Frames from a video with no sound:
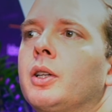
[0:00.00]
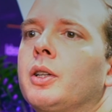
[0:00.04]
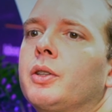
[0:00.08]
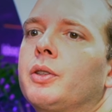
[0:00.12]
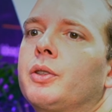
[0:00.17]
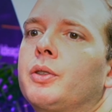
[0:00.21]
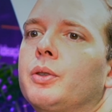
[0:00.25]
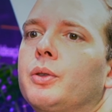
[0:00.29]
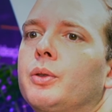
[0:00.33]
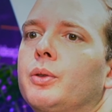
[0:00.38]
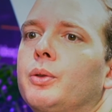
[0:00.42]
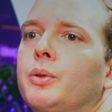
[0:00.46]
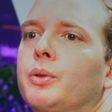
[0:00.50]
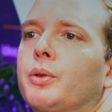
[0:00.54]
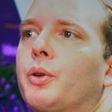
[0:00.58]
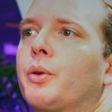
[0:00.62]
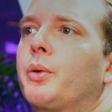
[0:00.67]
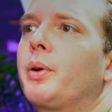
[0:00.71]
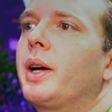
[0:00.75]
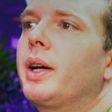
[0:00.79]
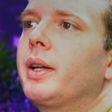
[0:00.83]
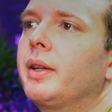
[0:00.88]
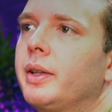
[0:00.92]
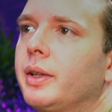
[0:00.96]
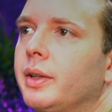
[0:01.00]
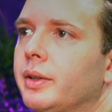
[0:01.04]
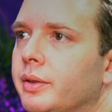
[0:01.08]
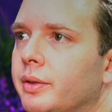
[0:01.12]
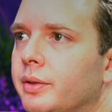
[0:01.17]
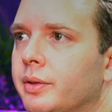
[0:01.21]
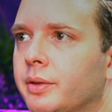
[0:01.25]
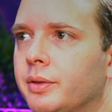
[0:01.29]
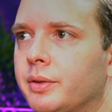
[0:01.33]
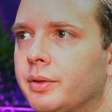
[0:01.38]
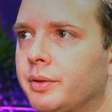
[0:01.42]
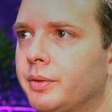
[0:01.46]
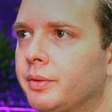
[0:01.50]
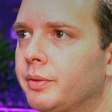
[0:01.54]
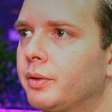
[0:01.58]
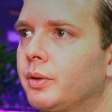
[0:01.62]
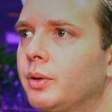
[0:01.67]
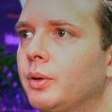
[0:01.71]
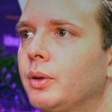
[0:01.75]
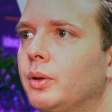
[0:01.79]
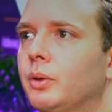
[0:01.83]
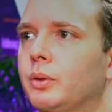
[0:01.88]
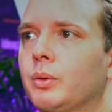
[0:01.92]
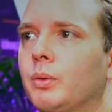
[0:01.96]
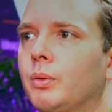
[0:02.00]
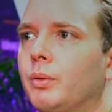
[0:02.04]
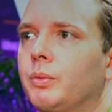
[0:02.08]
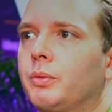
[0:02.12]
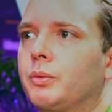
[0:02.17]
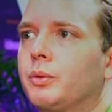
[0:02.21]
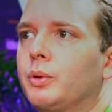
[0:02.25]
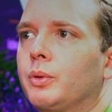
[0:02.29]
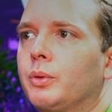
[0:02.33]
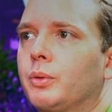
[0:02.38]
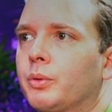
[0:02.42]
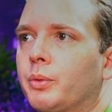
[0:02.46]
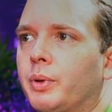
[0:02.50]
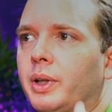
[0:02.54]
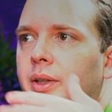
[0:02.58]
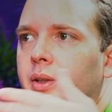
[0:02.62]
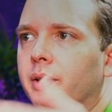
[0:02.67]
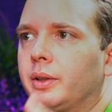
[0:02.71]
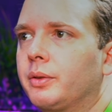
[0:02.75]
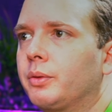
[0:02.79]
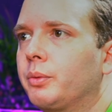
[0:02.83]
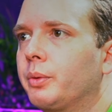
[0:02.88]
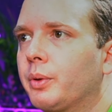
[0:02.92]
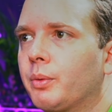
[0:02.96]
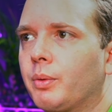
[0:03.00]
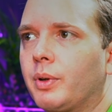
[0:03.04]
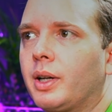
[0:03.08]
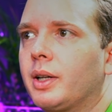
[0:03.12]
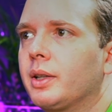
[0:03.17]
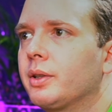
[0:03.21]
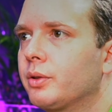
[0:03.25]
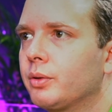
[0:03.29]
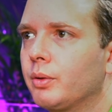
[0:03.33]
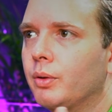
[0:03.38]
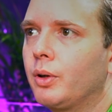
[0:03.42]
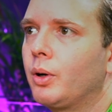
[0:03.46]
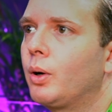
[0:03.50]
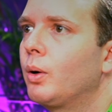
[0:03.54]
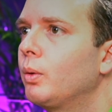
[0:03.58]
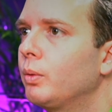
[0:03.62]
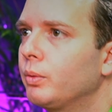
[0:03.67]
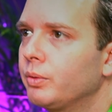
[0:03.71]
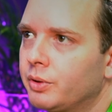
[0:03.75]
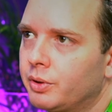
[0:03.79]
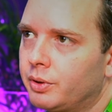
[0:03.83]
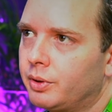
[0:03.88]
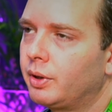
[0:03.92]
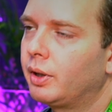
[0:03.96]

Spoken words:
to credits, to credit requests, to loans.